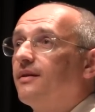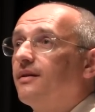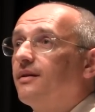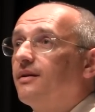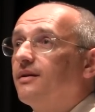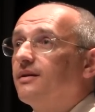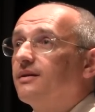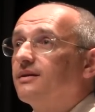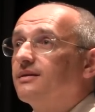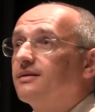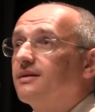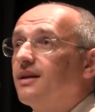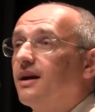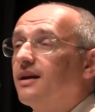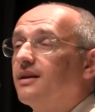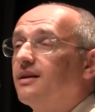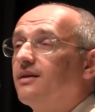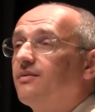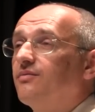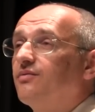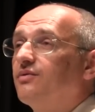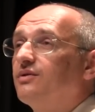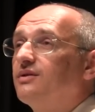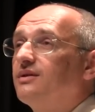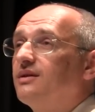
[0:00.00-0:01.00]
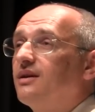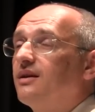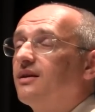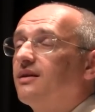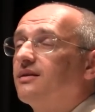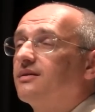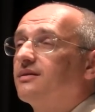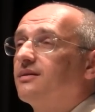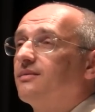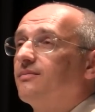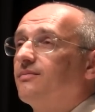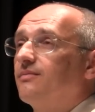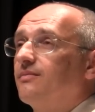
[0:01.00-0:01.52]
There is no woman
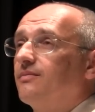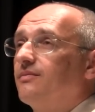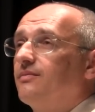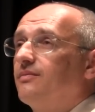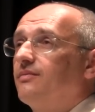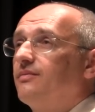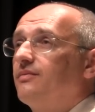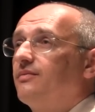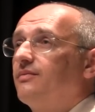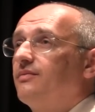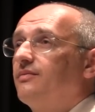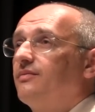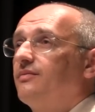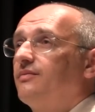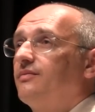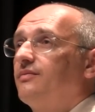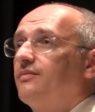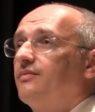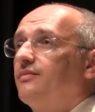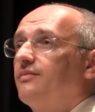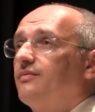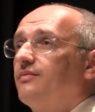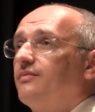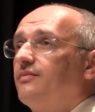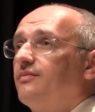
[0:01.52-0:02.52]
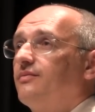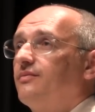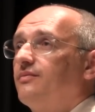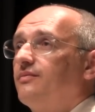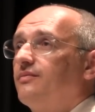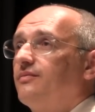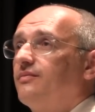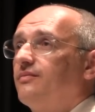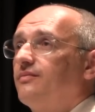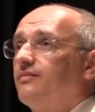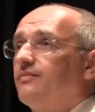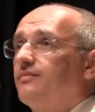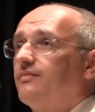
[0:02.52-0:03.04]
next to him with kind
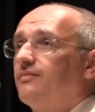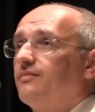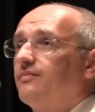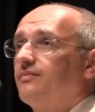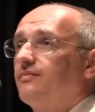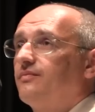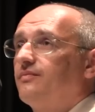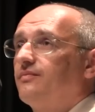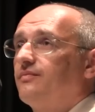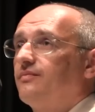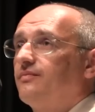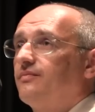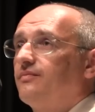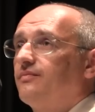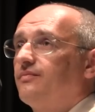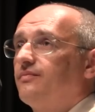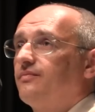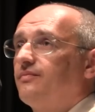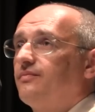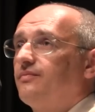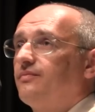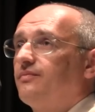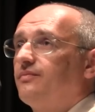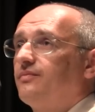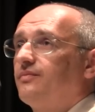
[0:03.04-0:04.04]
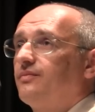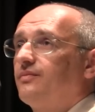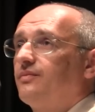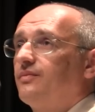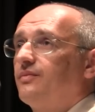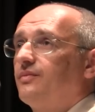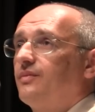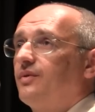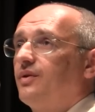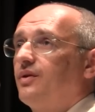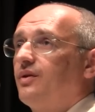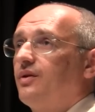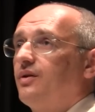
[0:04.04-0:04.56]
heart who could
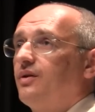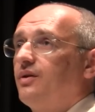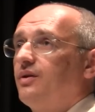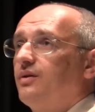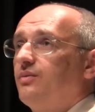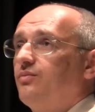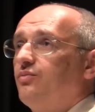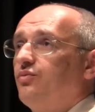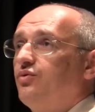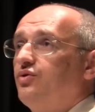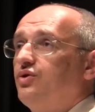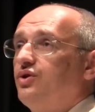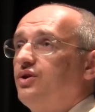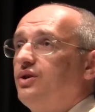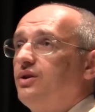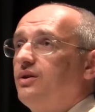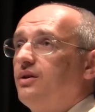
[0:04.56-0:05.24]
reach him.